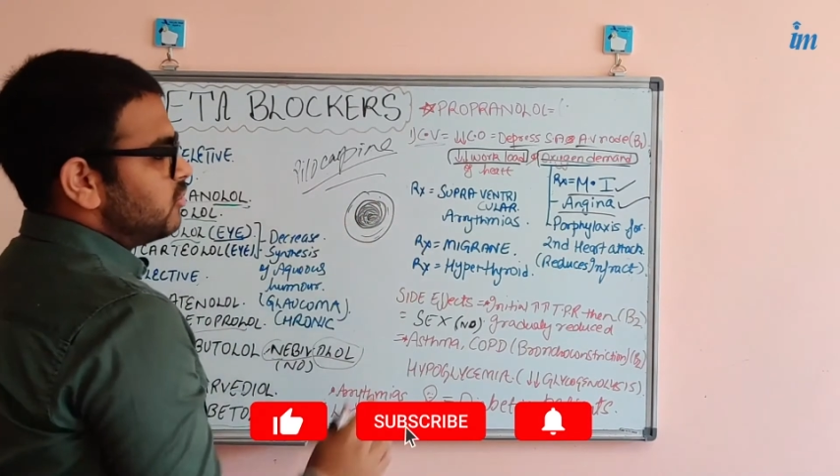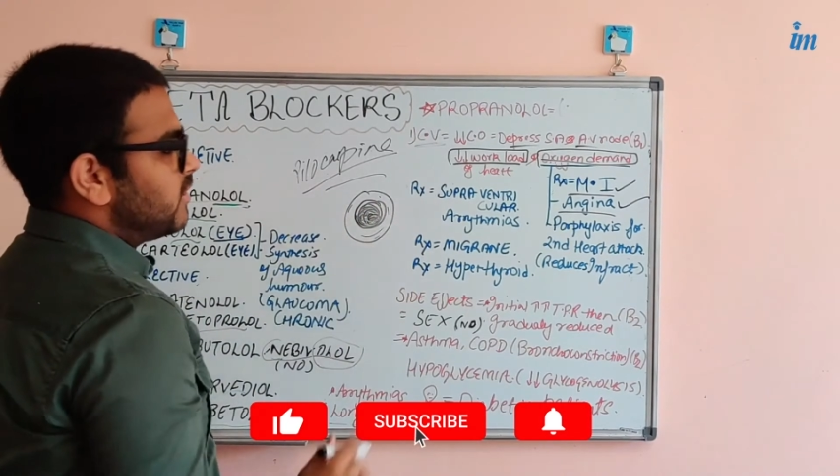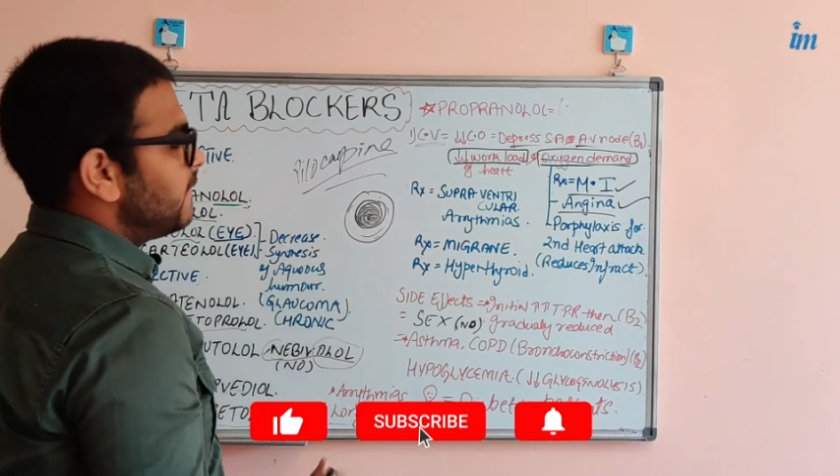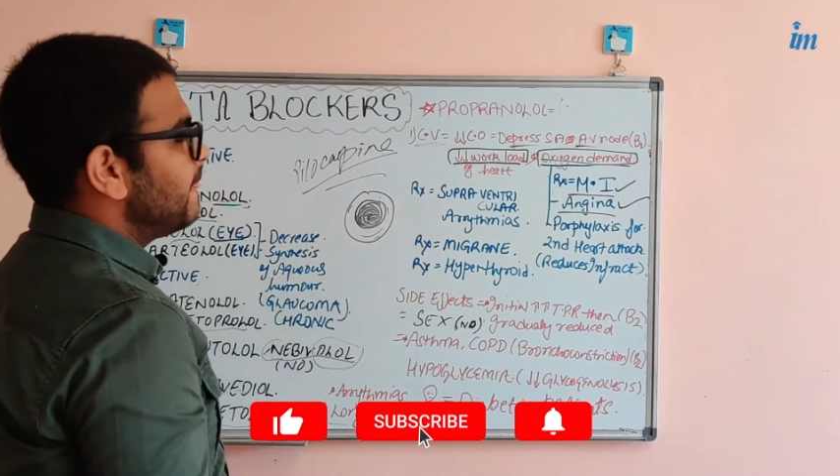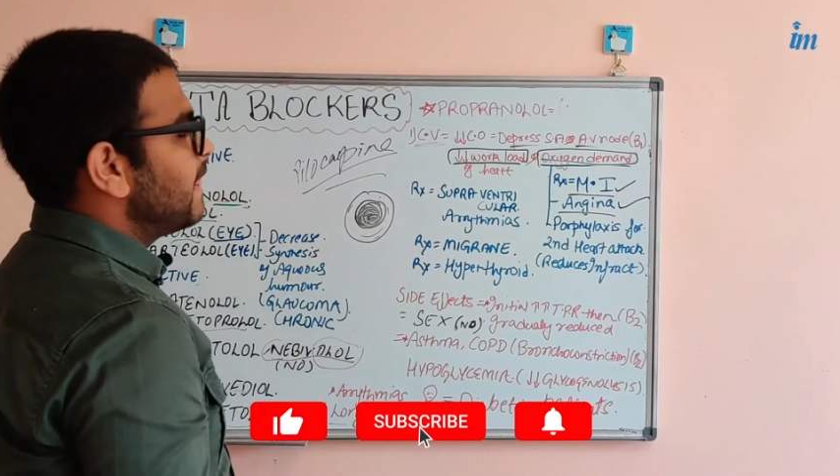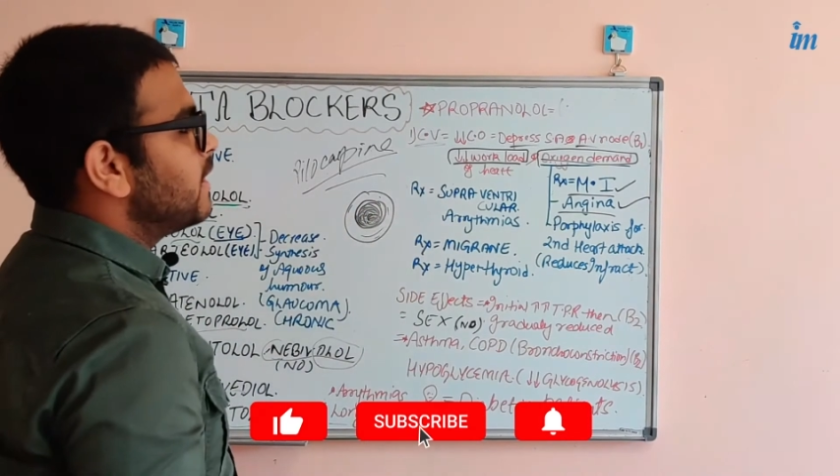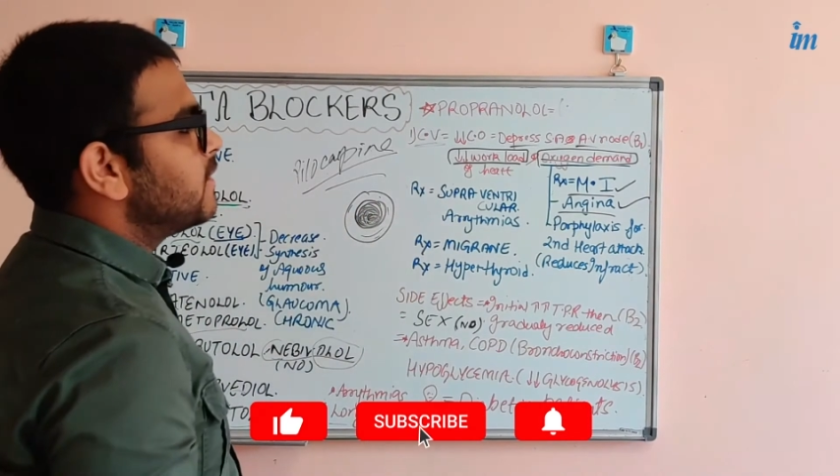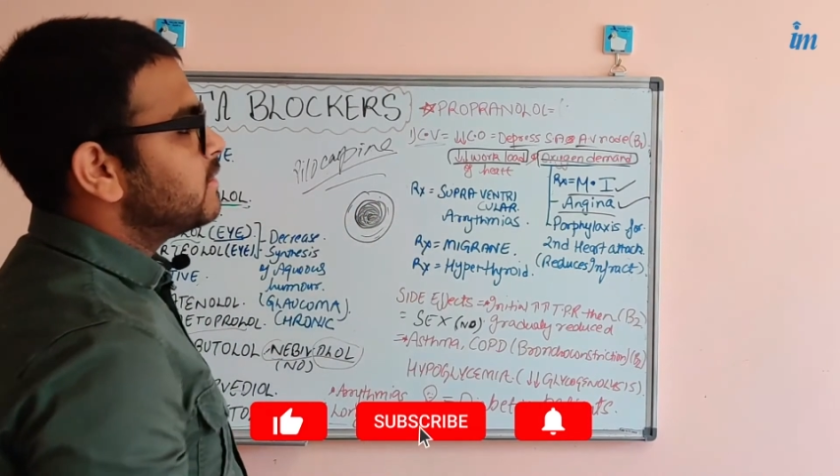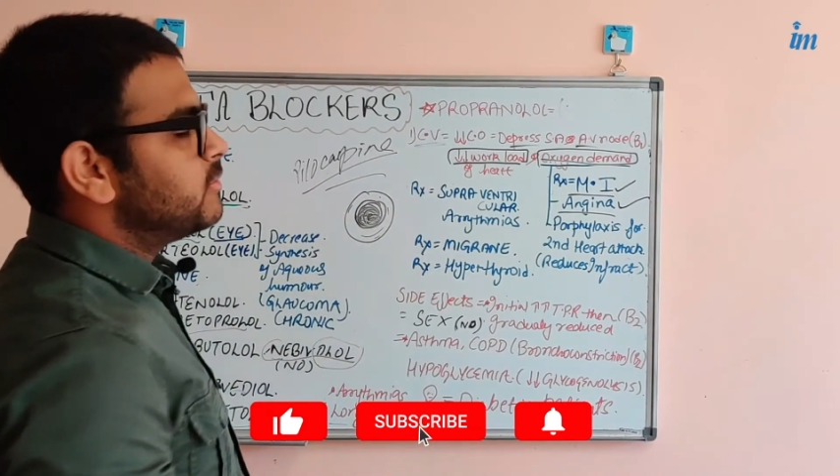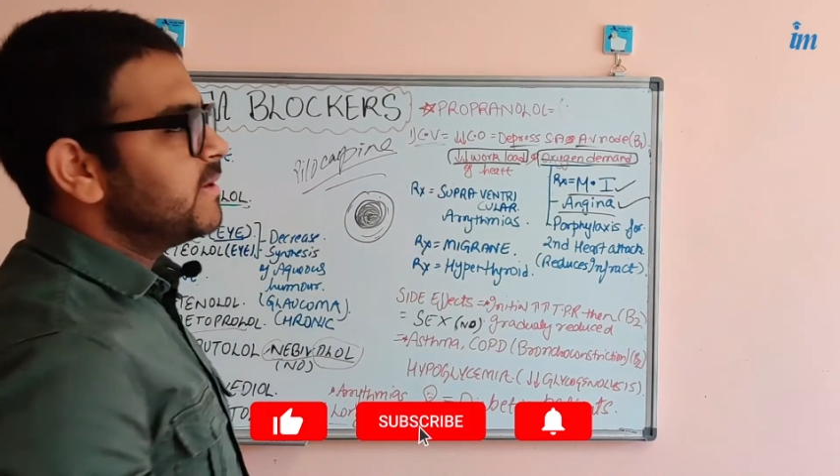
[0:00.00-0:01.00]
Okay,
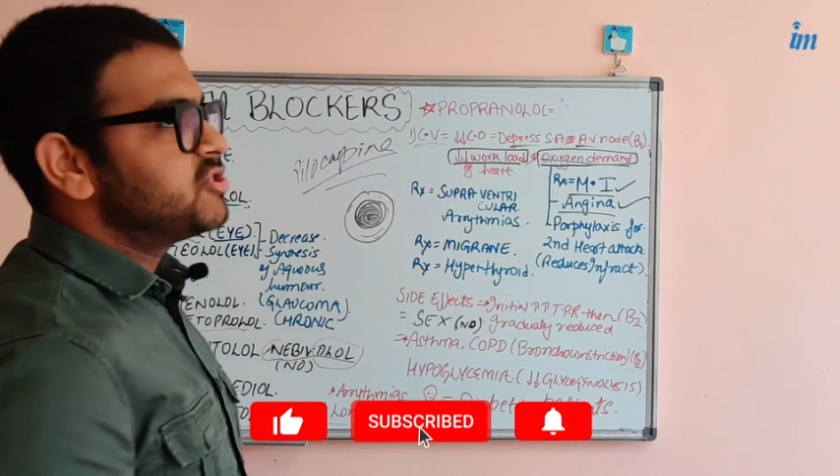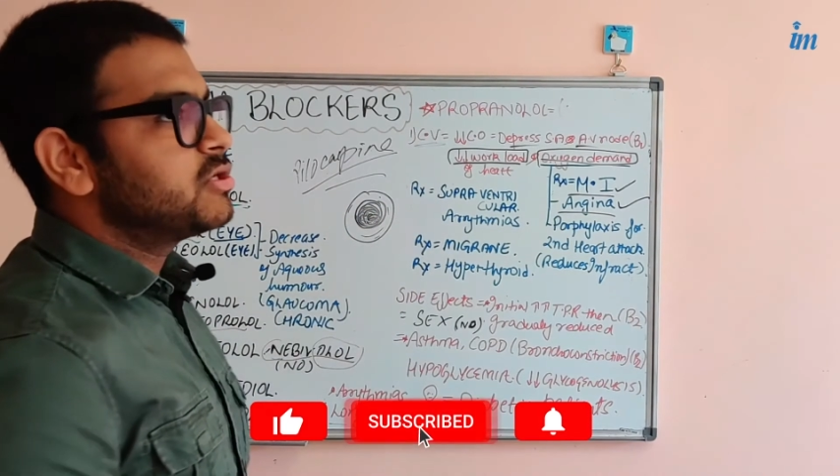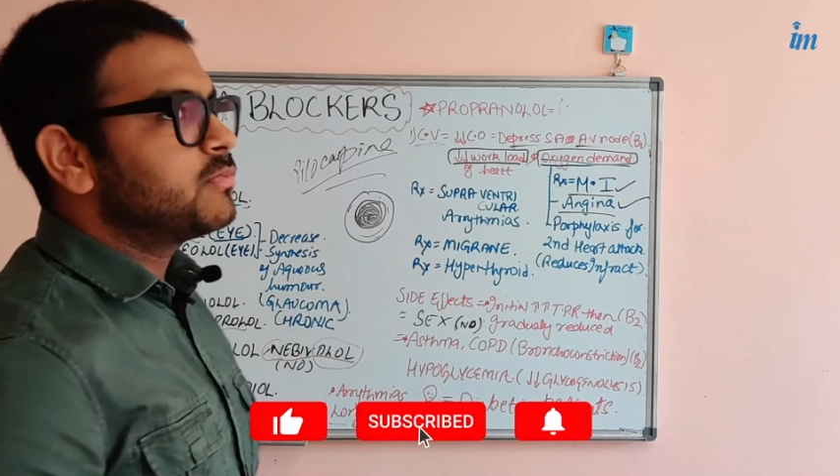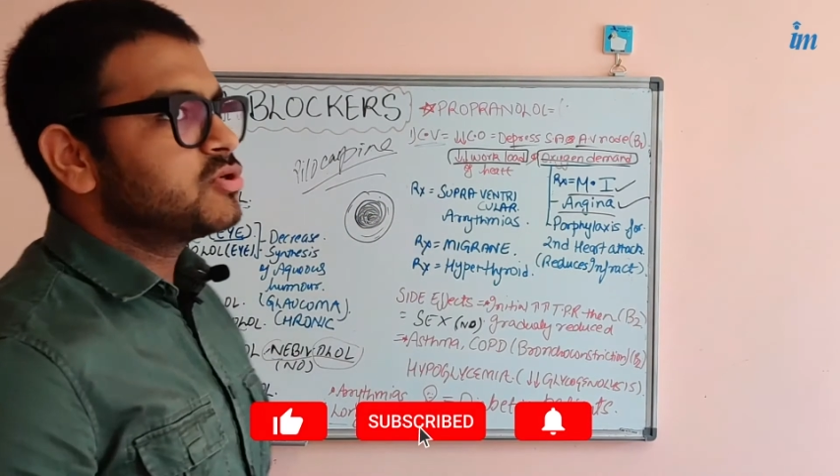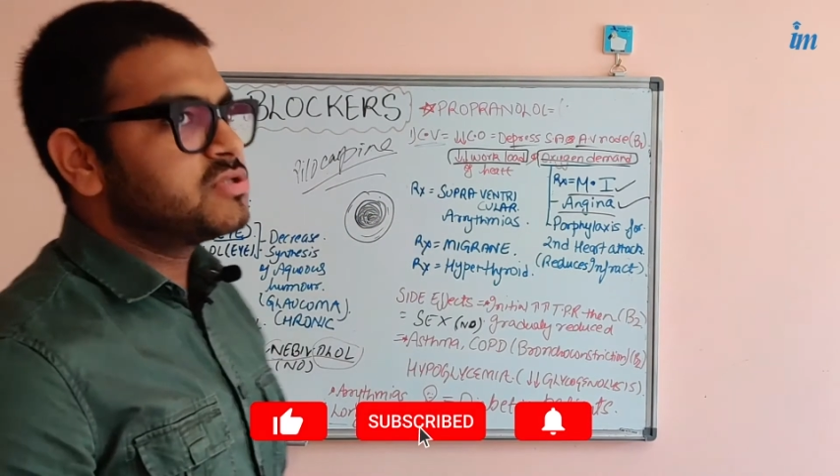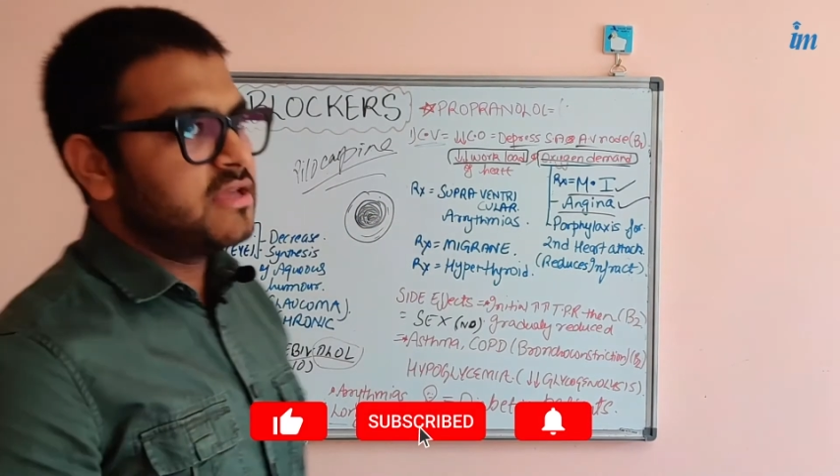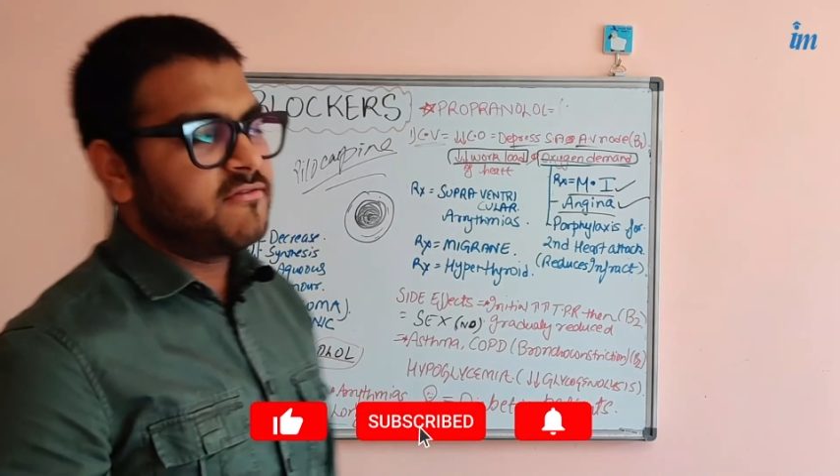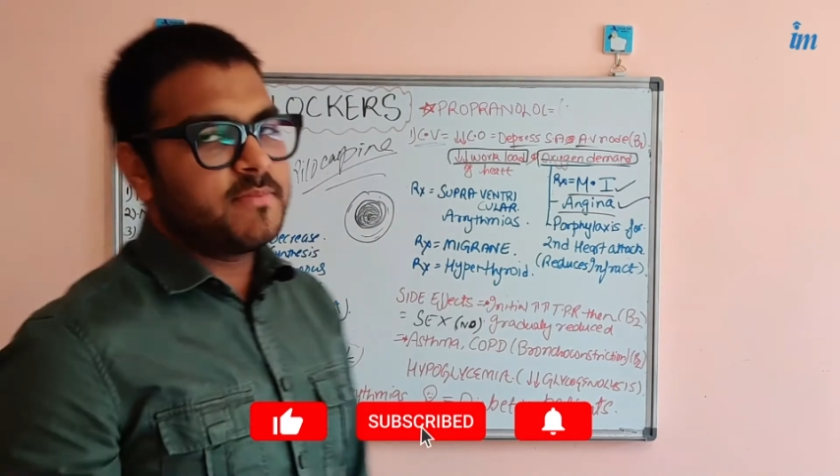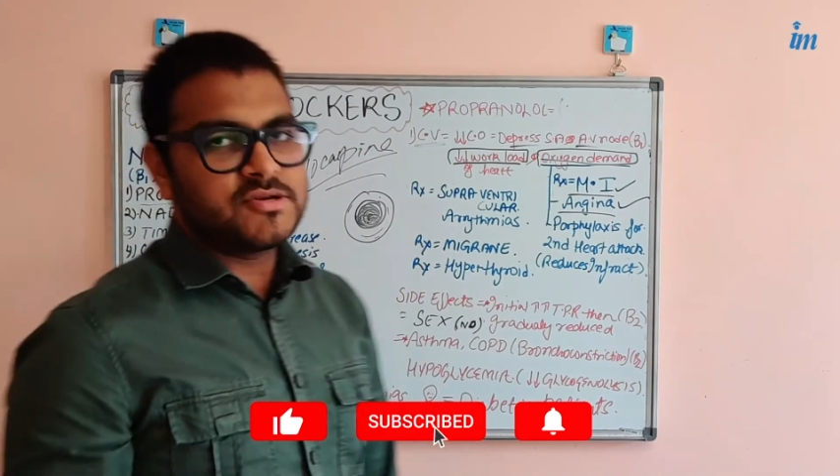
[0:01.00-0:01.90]
patient was safe,